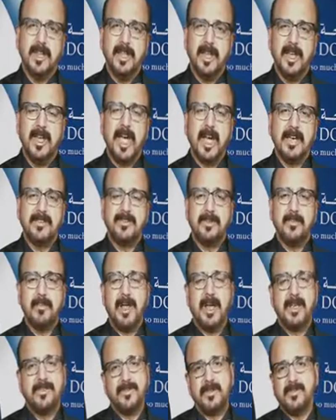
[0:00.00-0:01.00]
to get the gas
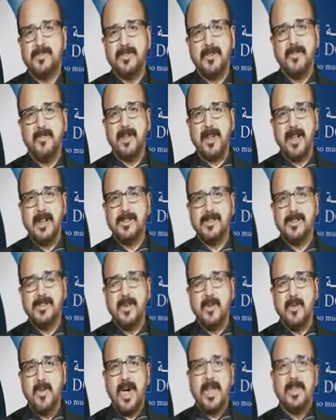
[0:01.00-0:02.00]
supplies from somewhere
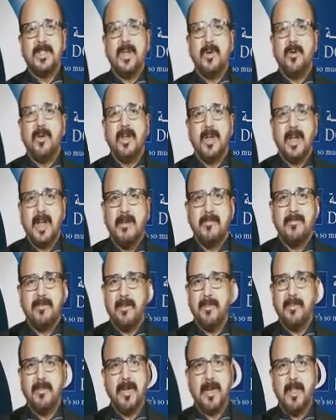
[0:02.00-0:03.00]
else. Where are they going to
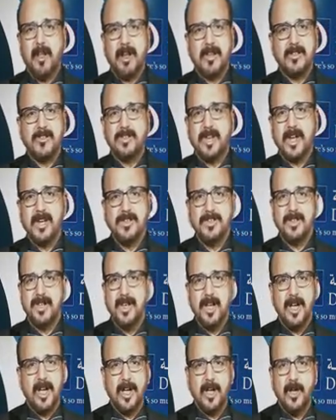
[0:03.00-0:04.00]
get from? United
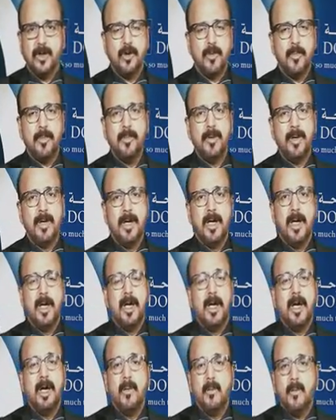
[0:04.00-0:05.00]
States? Europe?
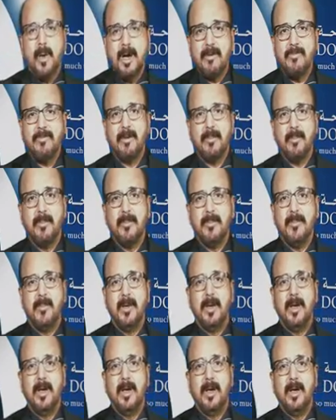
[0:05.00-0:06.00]
Where from?
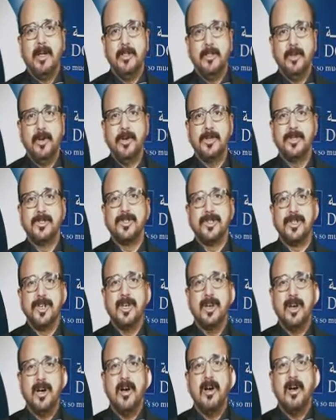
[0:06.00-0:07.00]
And
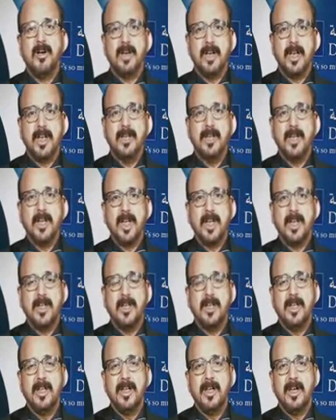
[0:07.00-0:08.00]
those are
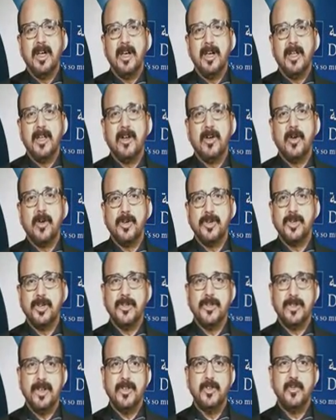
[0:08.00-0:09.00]
intricate, you know,
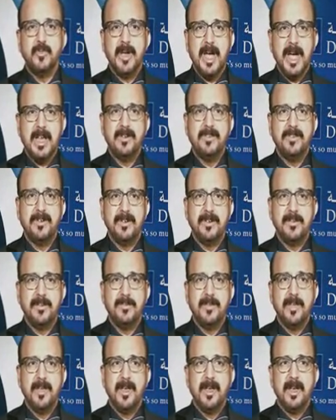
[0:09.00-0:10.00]
questions needs to be answered.
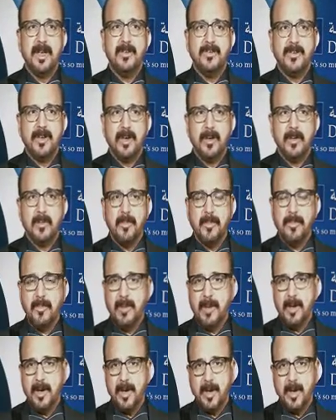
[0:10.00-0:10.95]
So